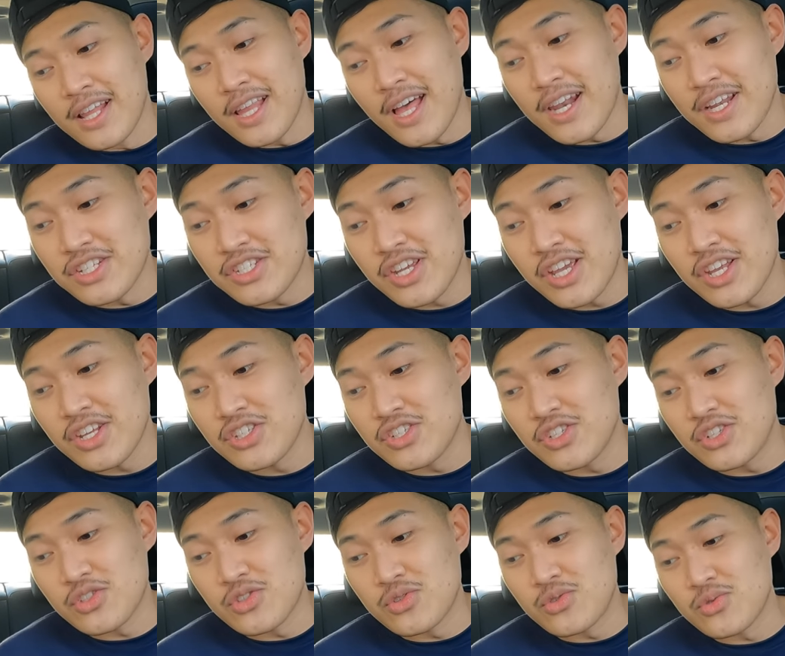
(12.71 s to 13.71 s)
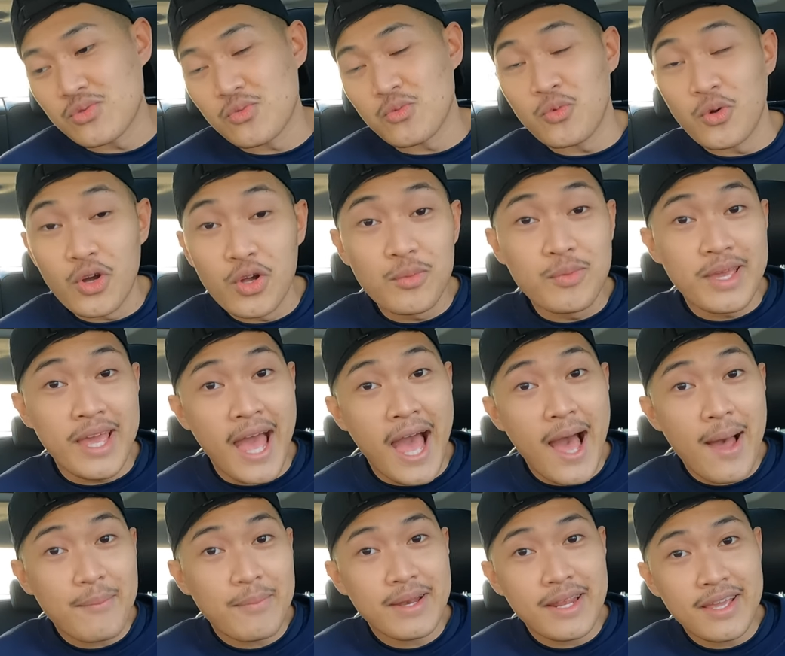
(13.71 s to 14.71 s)
a lot of changes will be
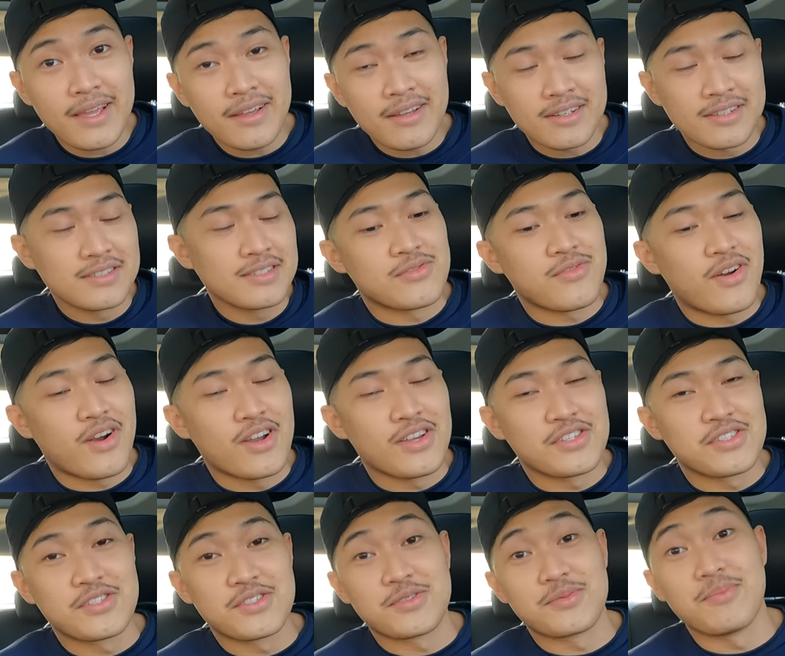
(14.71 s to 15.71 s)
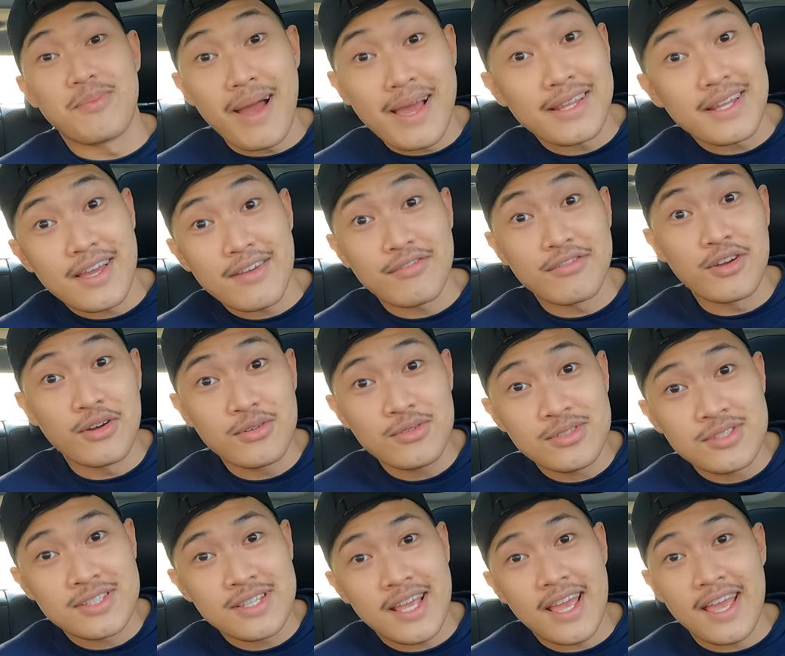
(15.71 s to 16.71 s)
happening as far as my life
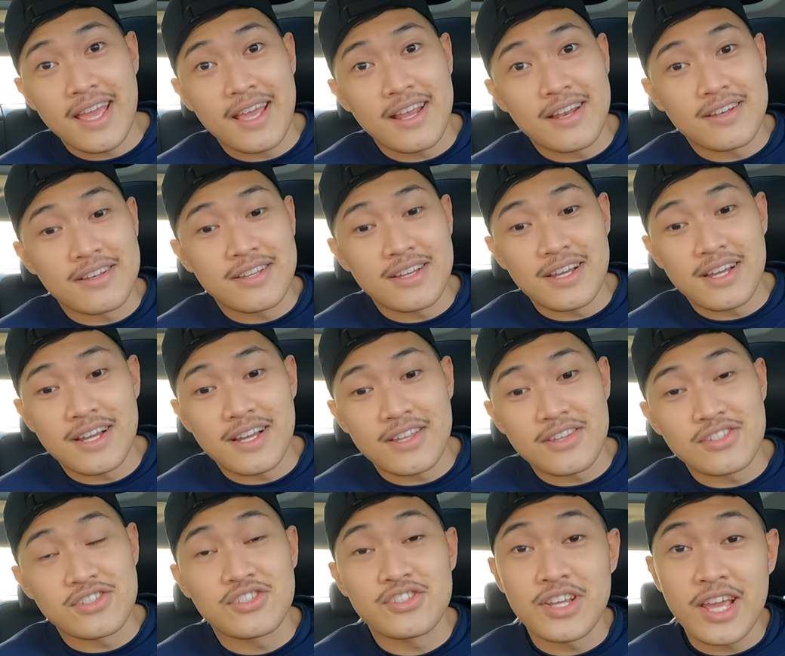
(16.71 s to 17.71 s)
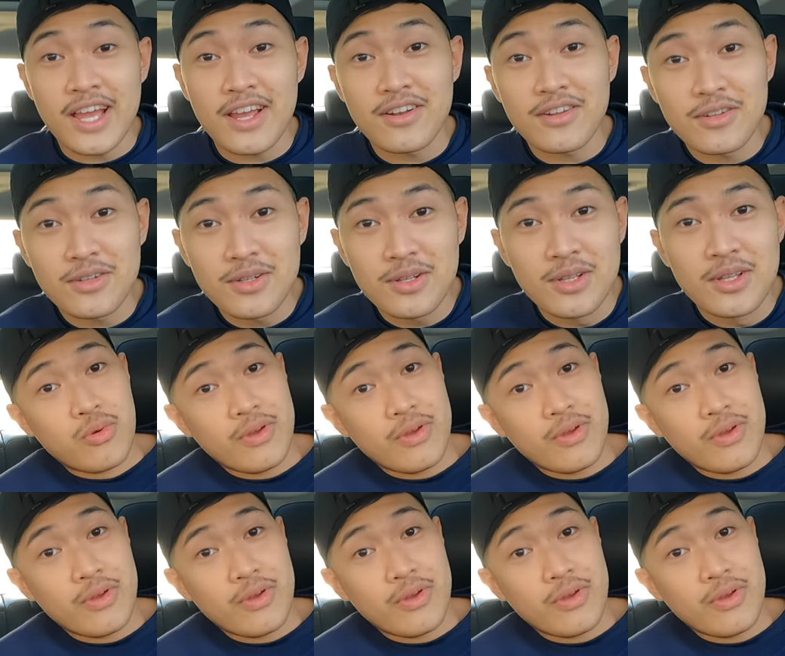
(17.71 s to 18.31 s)
goes and uh, this channel.